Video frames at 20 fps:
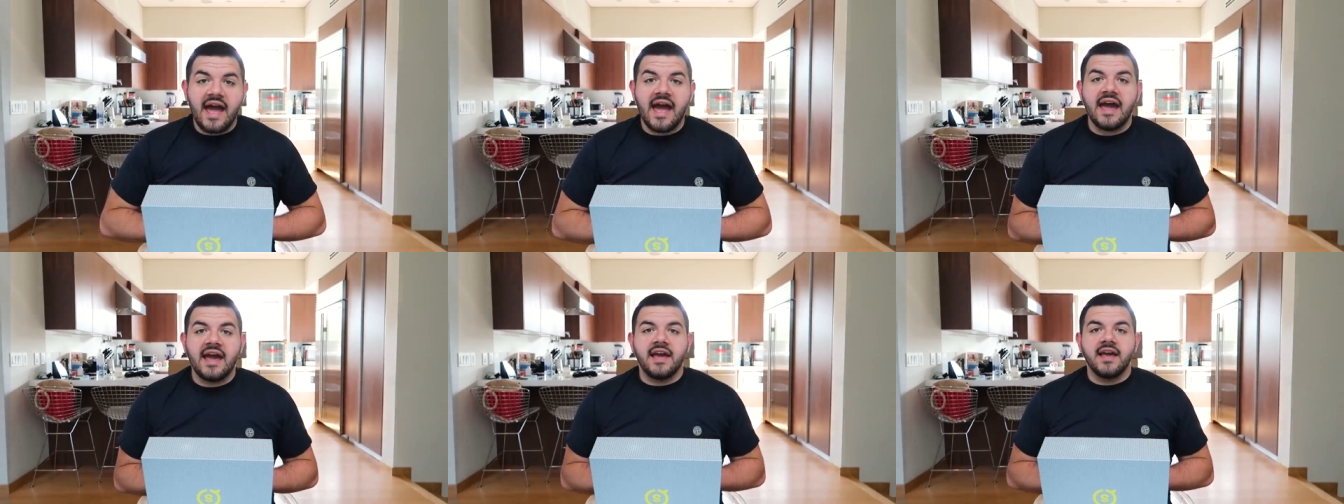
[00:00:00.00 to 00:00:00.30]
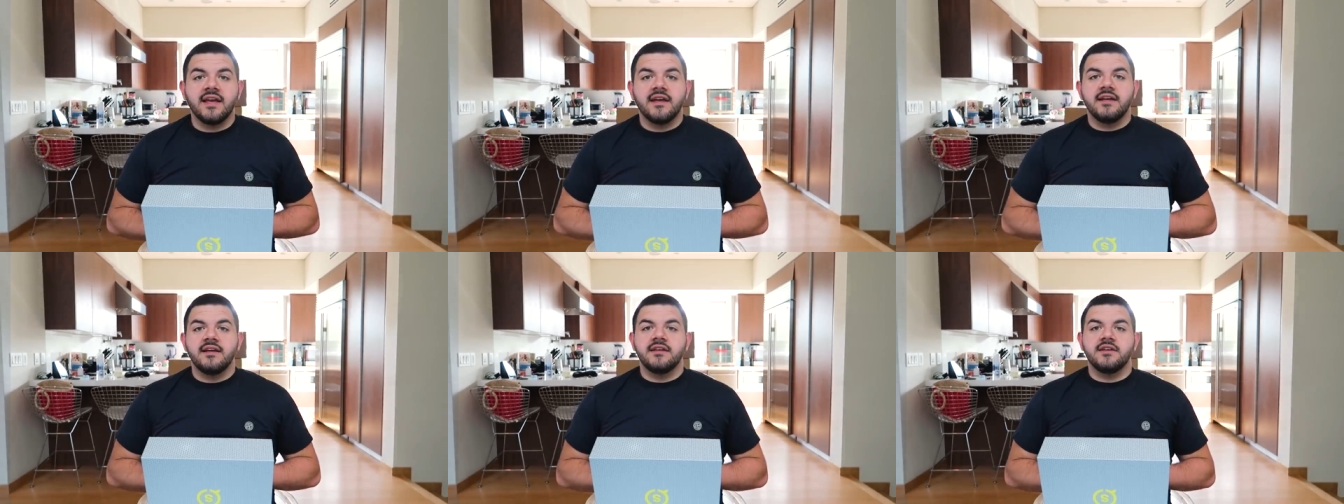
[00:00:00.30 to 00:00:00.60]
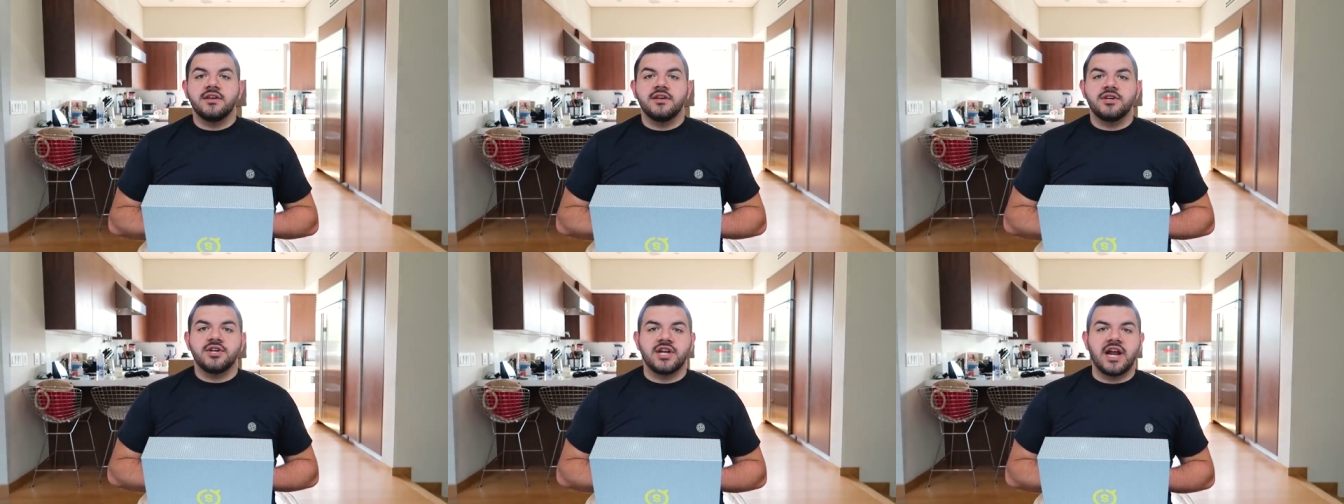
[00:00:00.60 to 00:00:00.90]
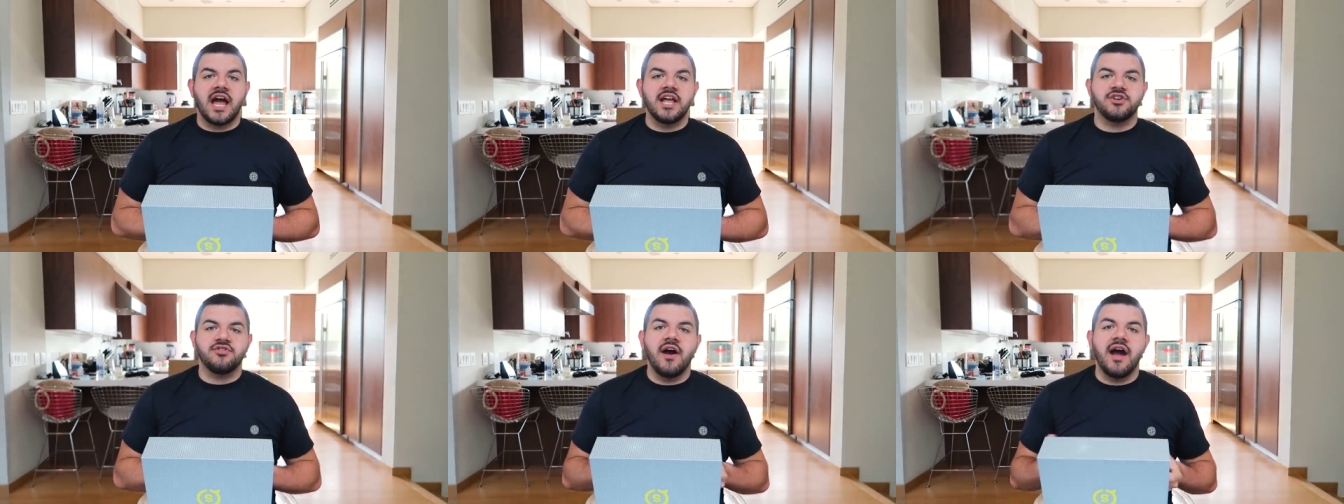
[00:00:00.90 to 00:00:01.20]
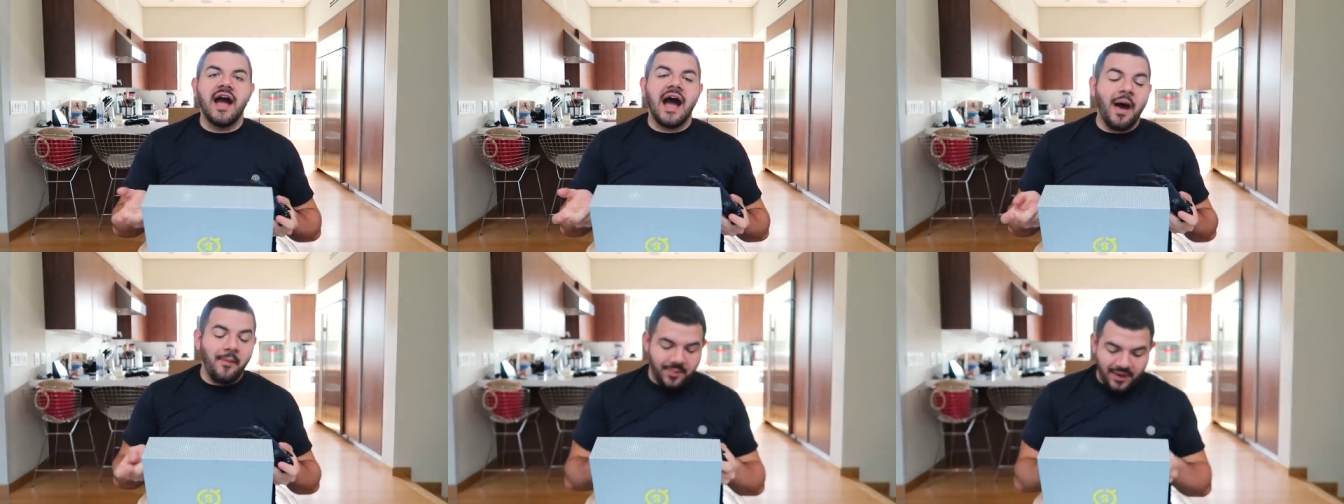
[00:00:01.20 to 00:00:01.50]
Hey, should I
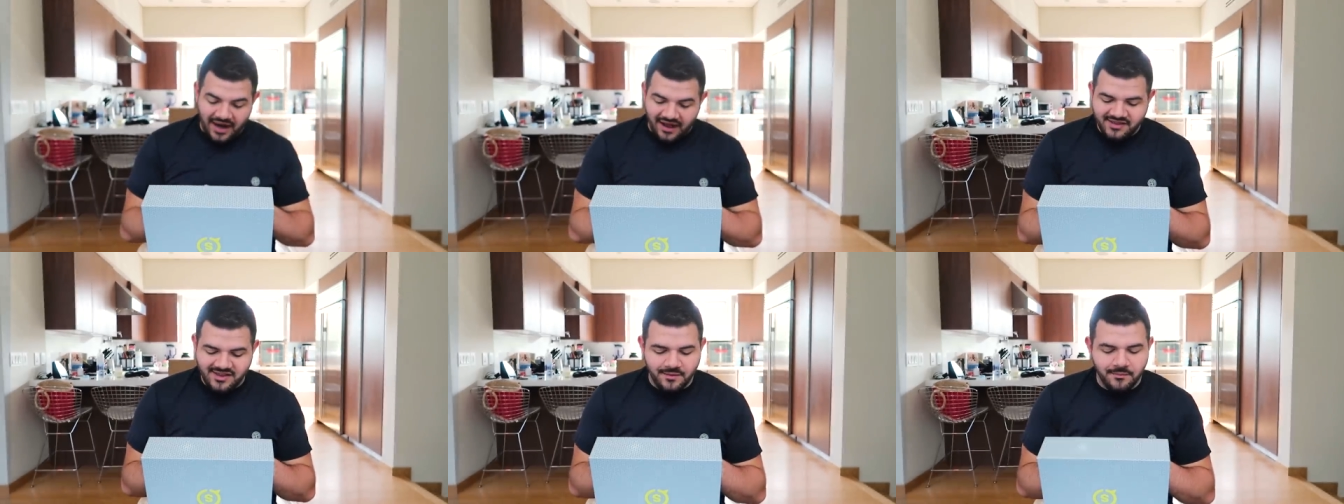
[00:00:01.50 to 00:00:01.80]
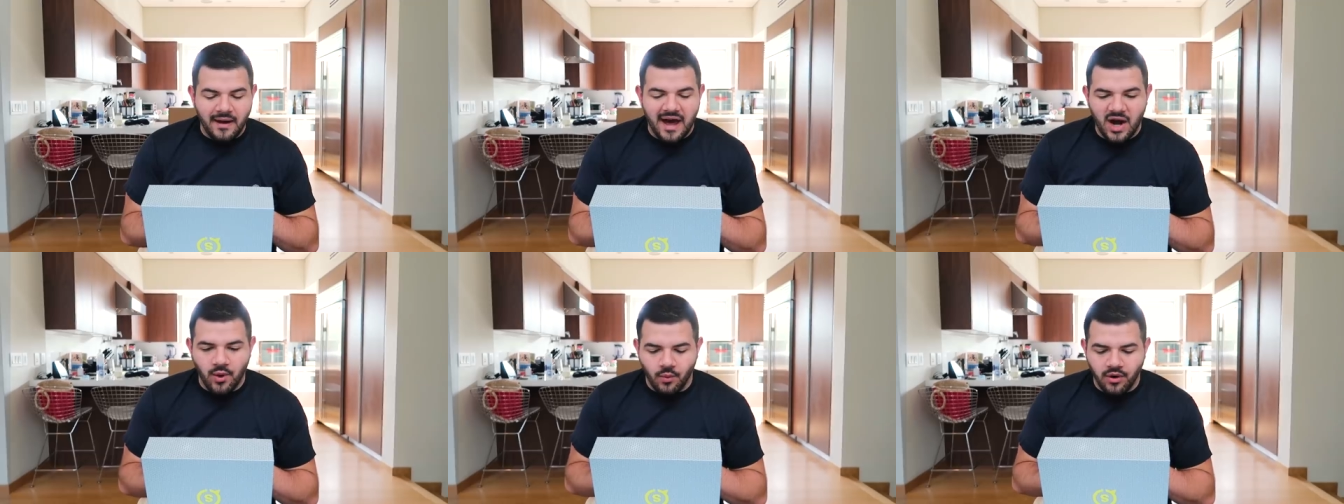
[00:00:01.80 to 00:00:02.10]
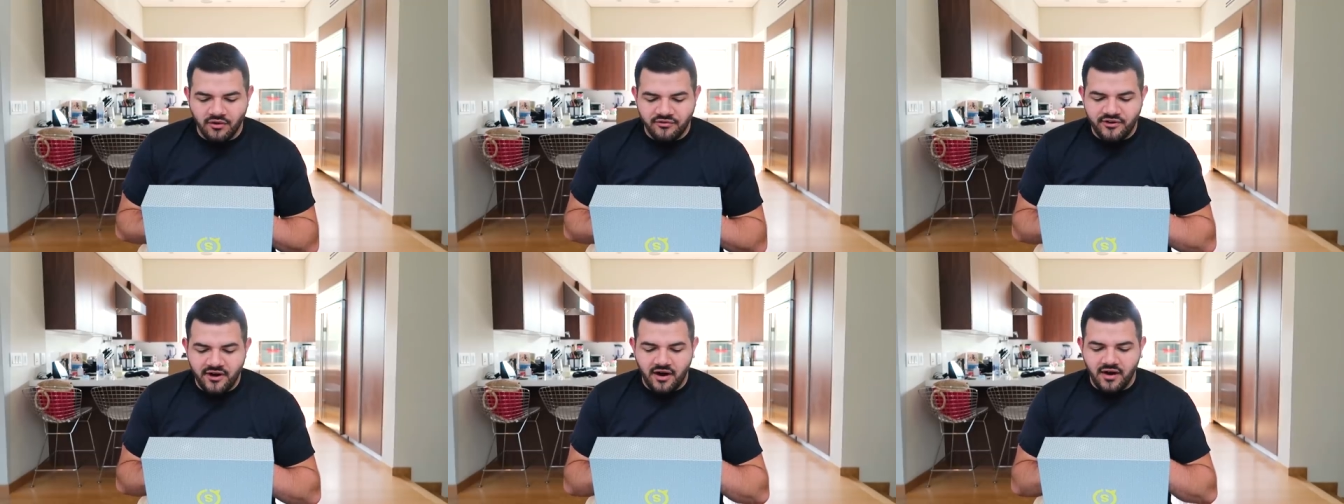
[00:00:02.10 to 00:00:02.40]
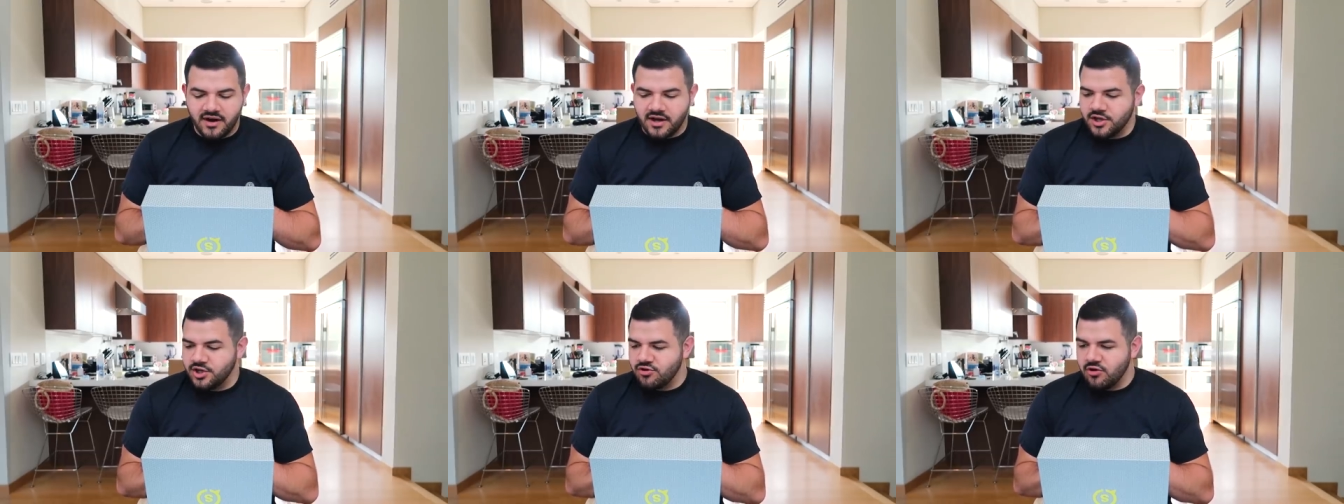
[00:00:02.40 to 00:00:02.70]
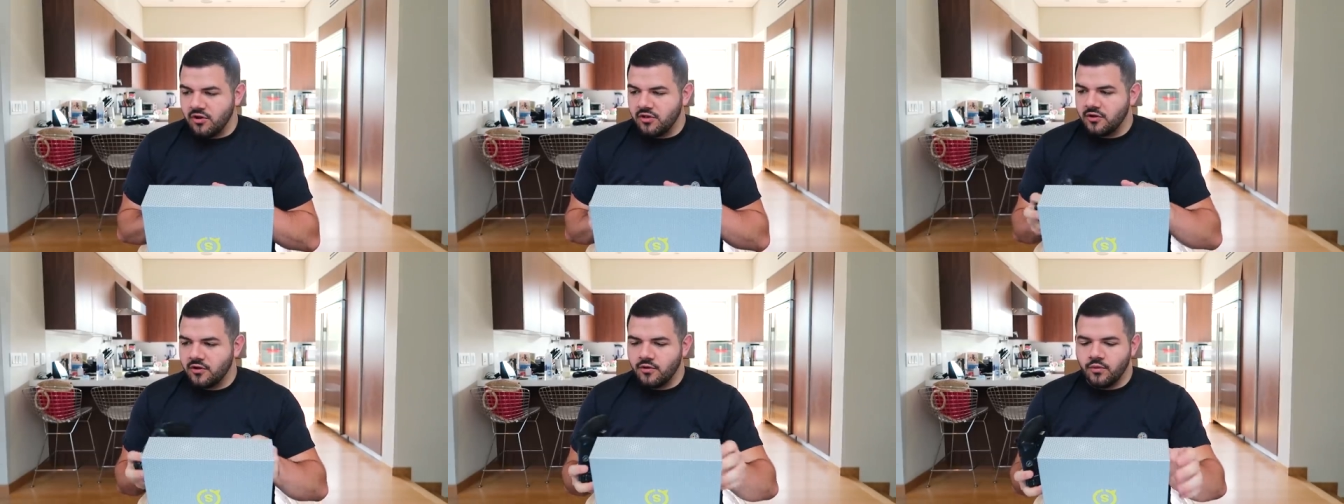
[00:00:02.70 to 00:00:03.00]
try hopping onto Modern Warfare on controller